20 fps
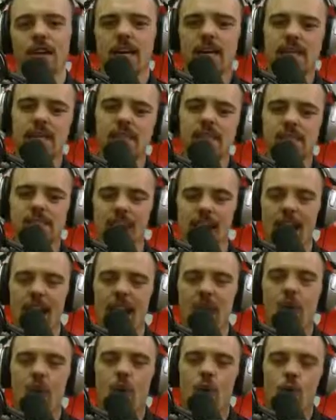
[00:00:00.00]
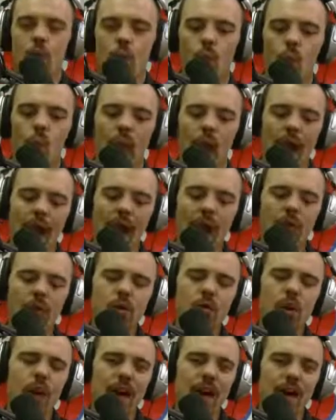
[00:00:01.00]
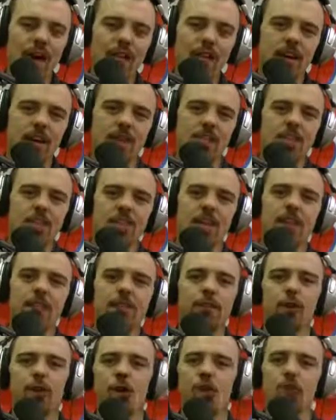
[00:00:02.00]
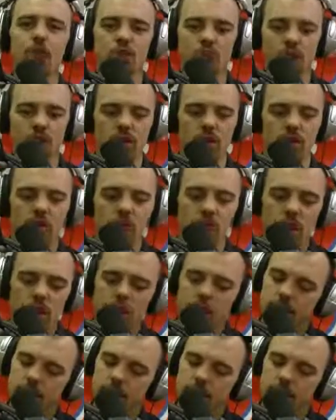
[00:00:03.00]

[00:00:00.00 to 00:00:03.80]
Instead, how do I have a safer alternative